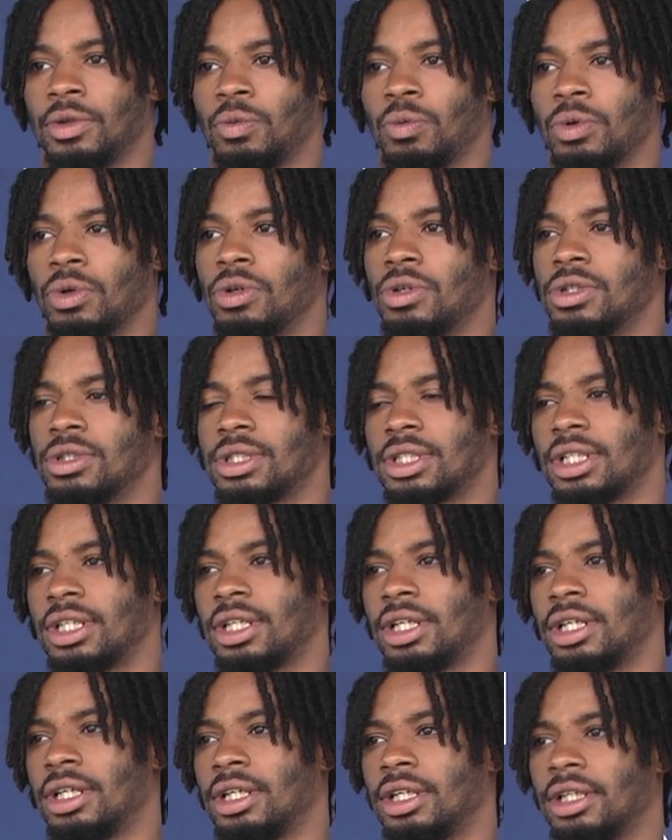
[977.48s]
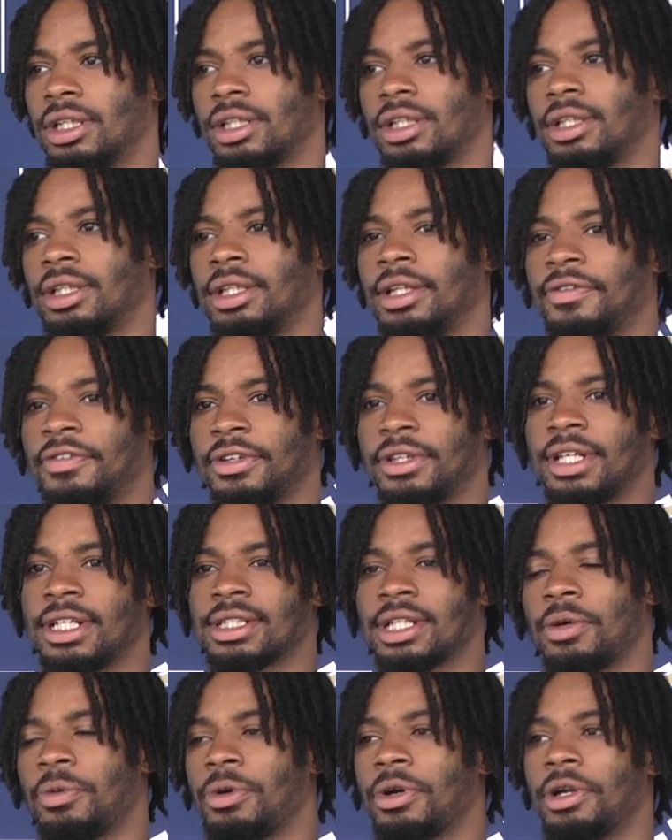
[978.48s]
rules and different
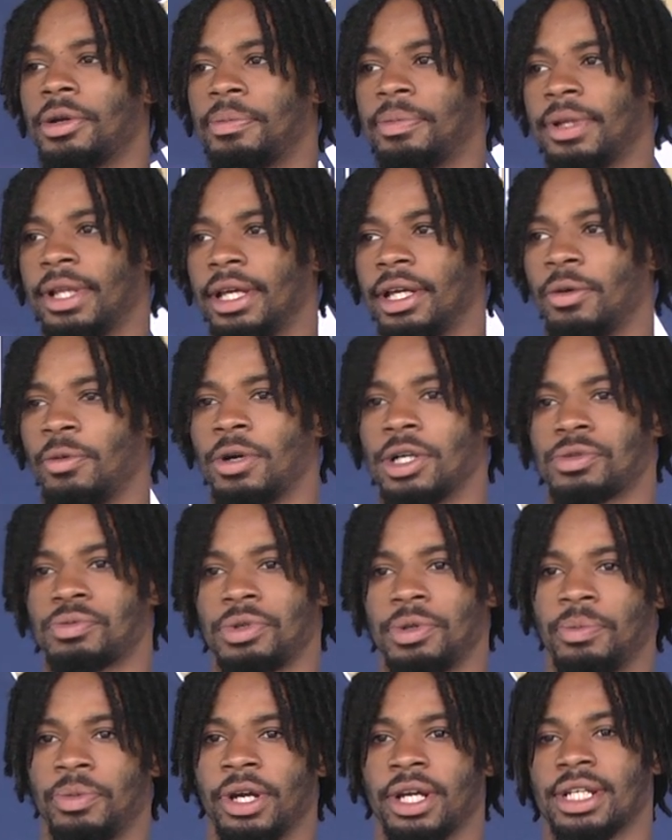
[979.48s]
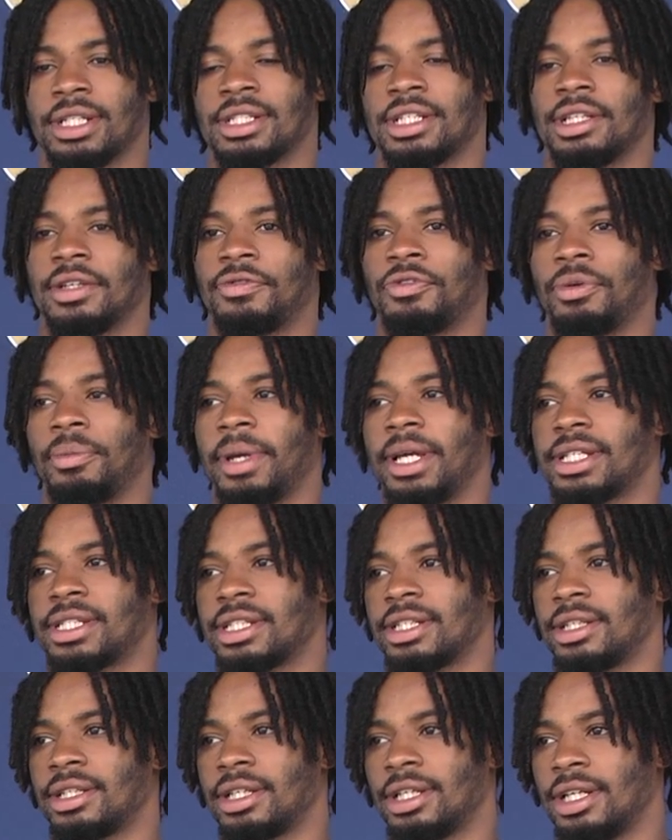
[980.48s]
things that we're going to play once we break and see the
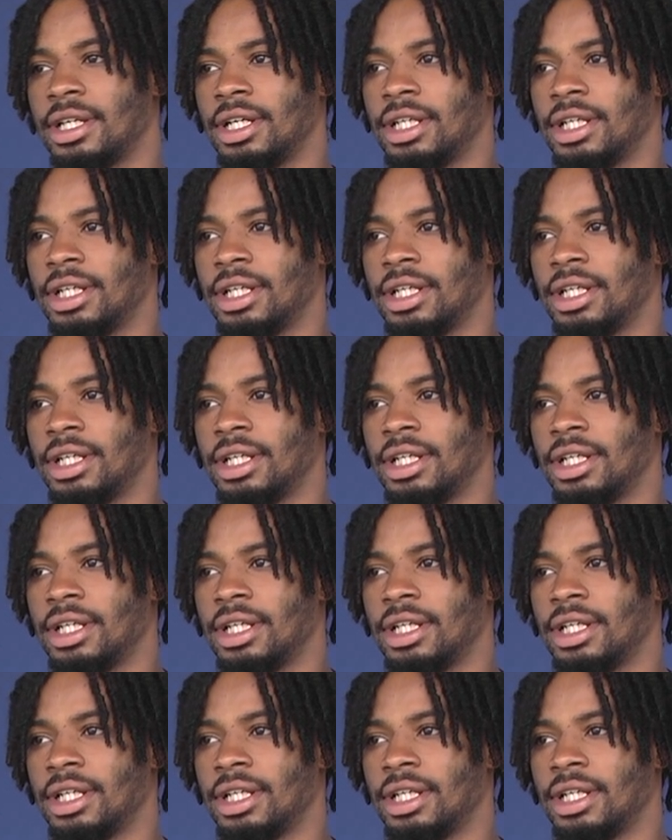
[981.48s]
formation.